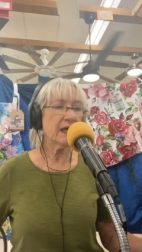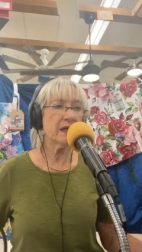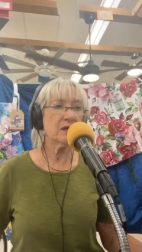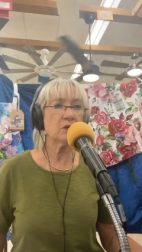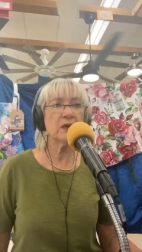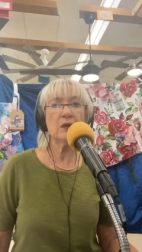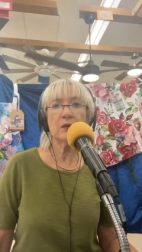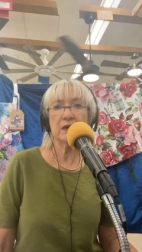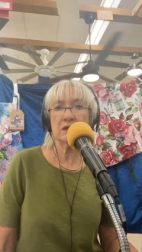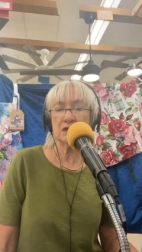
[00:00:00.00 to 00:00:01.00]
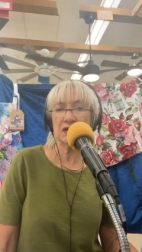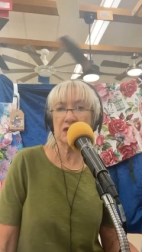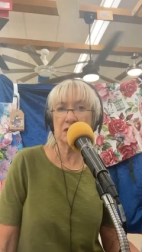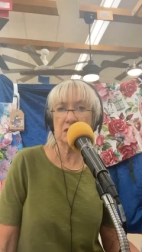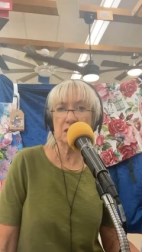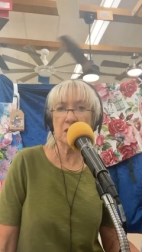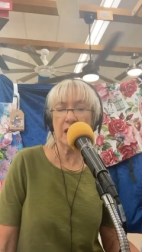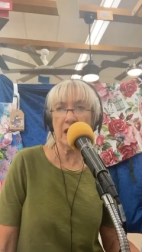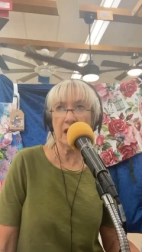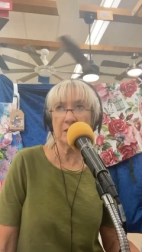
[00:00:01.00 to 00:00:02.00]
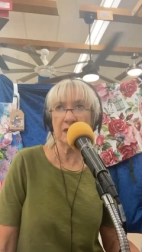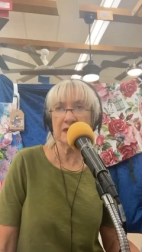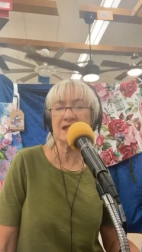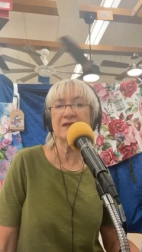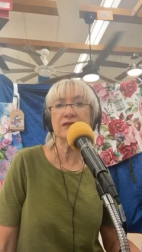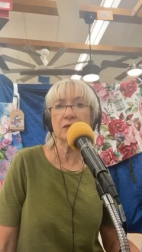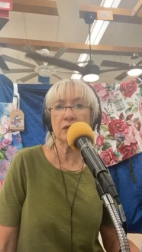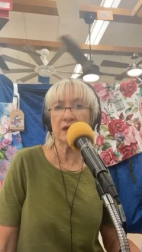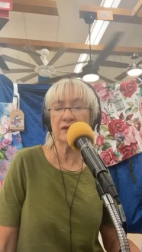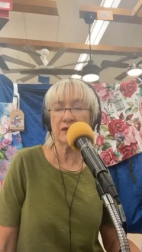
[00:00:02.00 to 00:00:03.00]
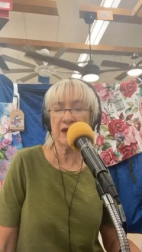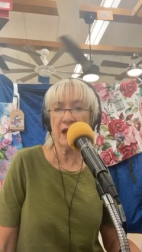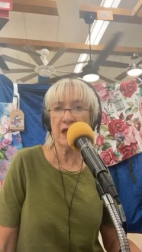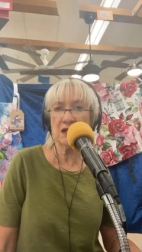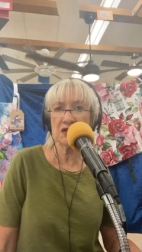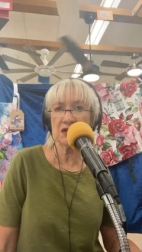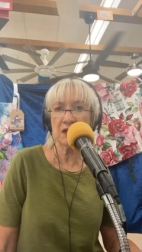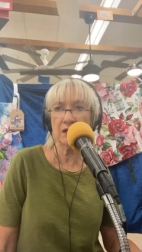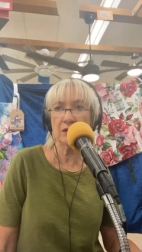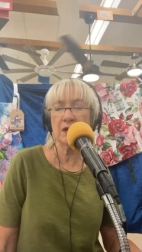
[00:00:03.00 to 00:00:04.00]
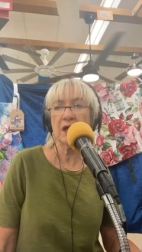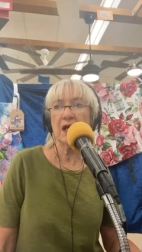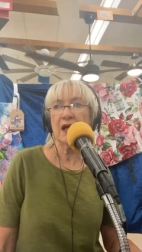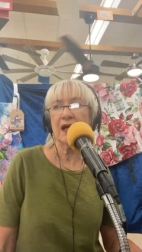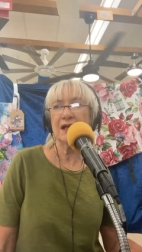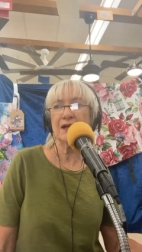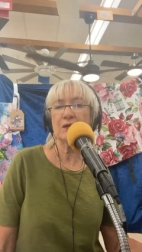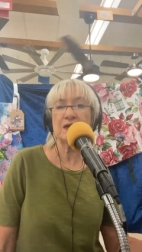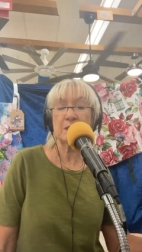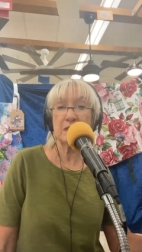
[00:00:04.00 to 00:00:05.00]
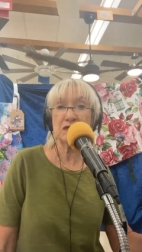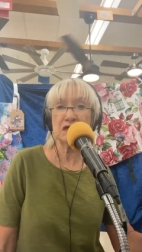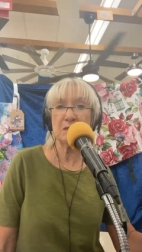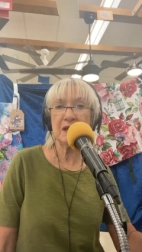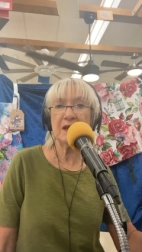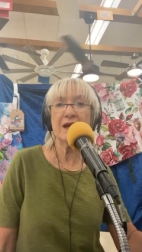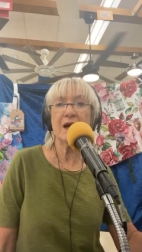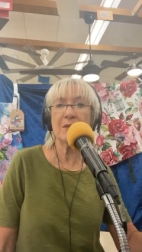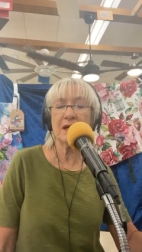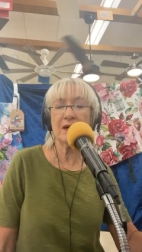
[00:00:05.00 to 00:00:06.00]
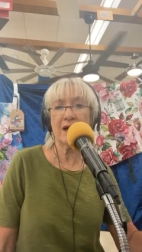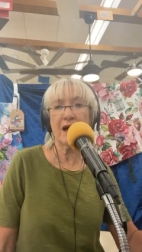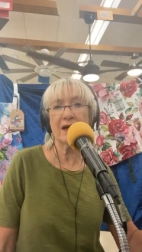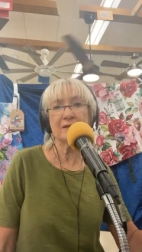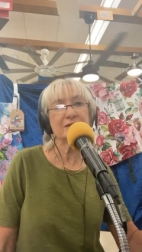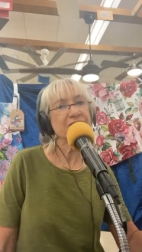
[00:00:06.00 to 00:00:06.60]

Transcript: and we went to a place in Florida for the Ace show, and it was supposed to be a Marriott.